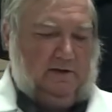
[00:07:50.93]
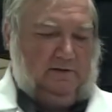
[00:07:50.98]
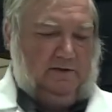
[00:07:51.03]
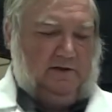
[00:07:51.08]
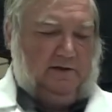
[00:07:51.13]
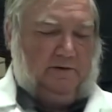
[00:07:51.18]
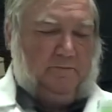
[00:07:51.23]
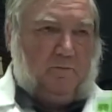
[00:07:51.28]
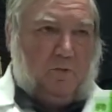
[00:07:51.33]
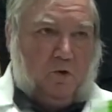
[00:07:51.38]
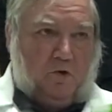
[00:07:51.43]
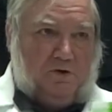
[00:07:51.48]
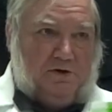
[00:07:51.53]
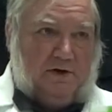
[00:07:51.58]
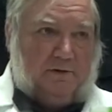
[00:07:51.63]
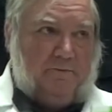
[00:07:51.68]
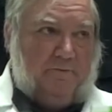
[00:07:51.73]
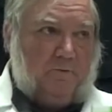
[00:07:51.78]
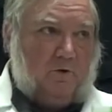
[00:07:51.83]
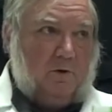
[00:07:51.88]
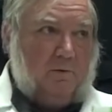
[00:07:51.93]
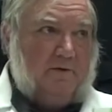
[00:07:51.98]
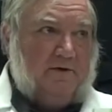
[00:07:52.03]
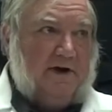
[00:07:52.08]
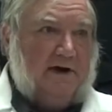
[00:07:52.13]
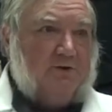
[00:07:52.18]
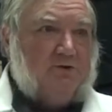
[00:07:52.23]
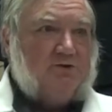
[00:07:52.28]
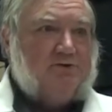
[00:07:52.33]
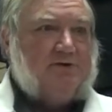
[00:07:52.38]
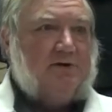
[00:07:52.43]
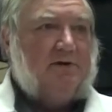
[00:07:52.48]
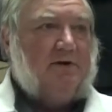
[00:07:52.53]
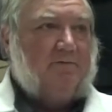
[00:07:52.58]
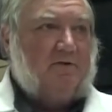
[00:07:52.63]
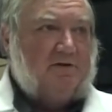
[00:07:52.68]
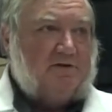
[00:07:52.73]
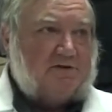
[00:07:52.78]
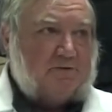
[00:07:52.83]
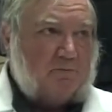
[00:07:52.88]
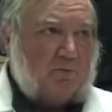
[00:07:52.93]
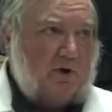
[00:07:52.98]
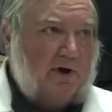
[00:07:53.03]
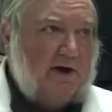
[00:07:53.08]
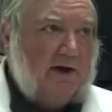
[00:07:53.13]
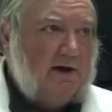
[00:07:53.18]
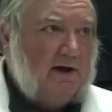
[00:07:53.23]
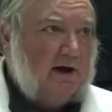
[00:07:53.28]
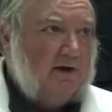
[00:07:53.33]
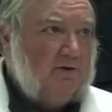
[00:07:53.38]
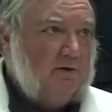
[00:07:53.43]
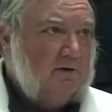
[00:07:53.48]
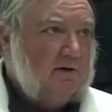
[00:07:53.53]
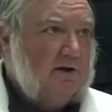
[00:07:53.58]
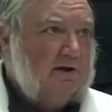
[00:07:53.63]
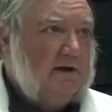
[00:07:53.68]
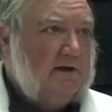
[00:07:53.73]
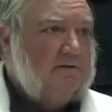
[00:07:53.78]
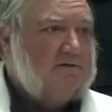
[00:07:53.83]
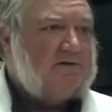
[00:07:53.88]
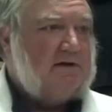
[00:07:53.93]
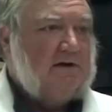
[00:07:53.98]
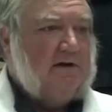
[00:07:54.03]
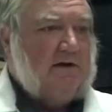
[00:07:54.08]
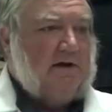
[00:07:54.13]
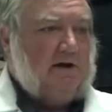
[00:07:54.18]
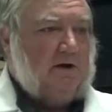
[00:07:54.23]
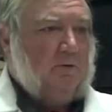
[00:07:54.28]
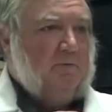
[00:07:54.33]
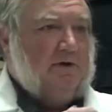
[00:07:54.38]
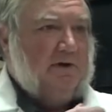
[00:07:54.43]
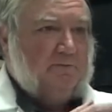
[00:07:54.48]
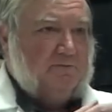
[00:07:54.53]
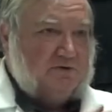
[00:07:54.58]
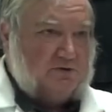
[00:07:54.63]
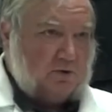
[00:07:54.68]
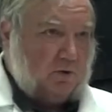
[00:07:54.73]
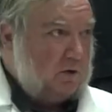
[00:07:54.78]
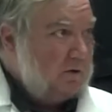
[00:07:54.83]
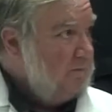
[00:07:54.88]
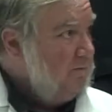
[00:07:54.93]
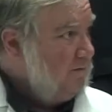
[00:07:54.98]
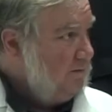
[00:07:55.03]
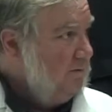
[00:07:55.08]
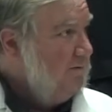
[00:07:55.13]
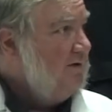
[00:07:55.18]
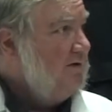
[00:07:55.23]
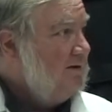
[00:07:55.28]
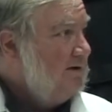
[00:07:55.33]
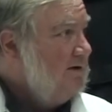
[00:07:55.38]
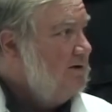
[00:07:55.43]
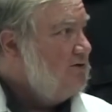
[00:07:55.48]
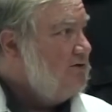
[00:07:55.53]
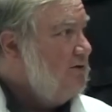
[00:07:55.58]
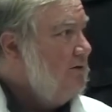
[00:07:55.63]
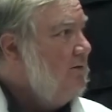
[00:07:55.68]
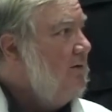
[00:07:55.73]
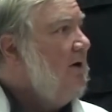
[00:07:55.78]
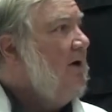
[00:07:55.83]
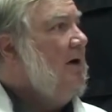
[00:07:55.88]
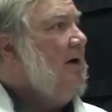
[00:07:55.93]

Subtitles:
The ammonium form of nitrogen, if you spray it on your leaves, it'll be absorbed through the tissue,